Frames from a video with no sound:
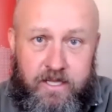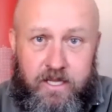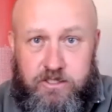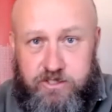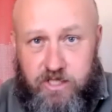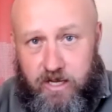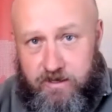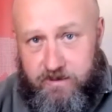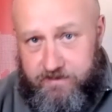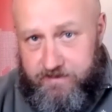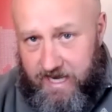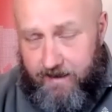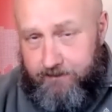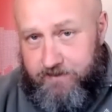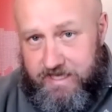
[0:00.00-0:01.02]
So,
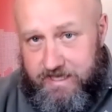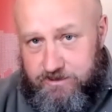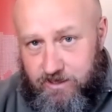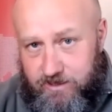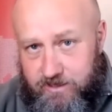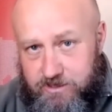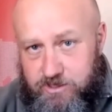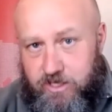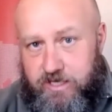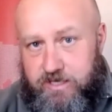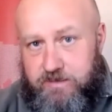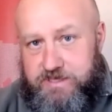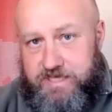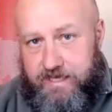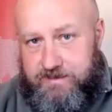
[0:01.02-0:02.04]
yeah, these are the
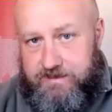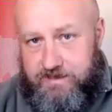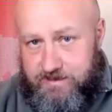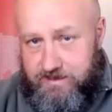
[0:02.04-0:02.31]
circumstances.